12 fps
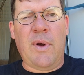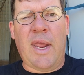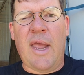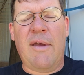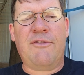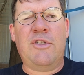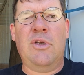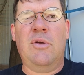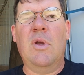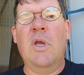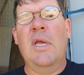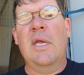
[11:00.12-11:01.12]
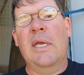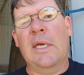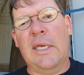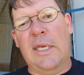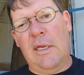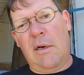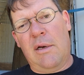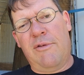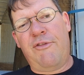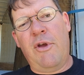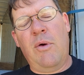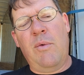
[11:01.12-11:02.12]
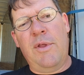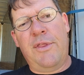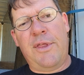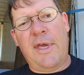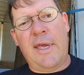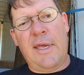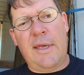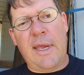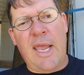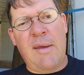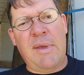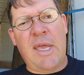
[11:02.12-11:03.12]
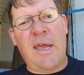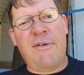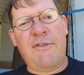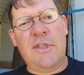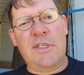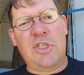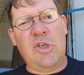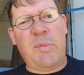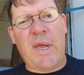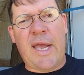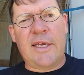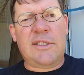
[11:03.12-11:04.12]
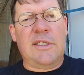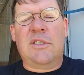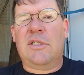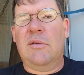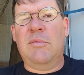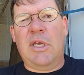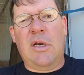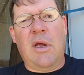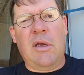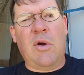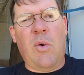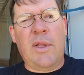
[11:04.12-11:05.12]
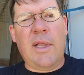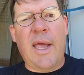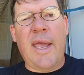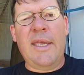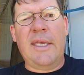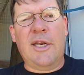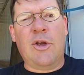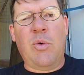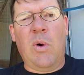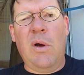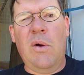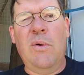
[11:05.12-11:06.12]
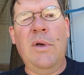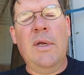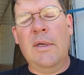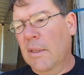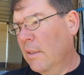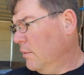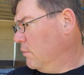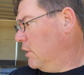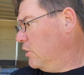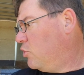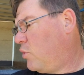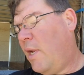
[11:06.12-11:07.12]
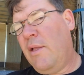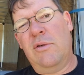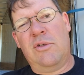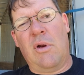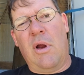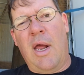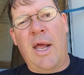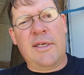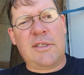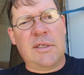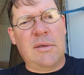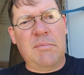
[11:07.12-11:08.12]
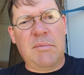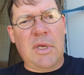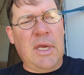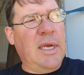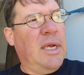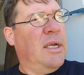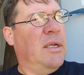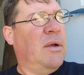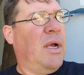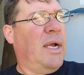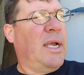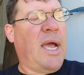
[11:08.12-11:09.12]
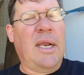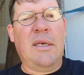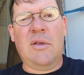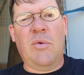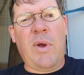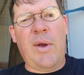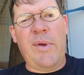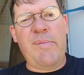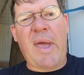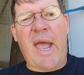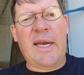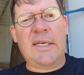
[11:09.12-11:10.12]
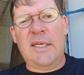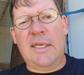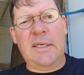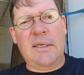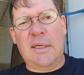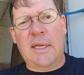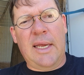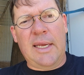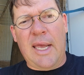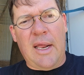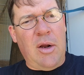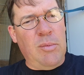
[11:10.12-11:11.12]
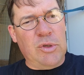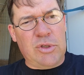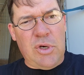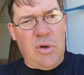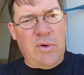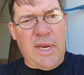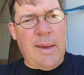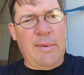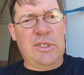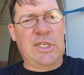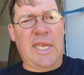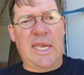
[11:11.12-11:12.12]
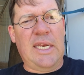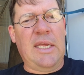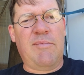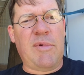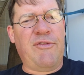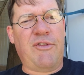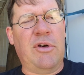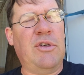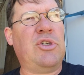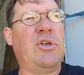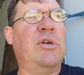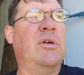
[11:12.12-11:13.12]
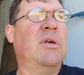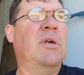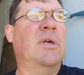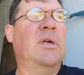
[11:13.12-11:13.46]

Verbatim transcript: You don't have to. Get on the phone with uh, ABF and this U-Pack system. Get on, go online, get a quote these trailers are awesome. Uh, I got the way we packed it, I got almost no damage to any of my furniture.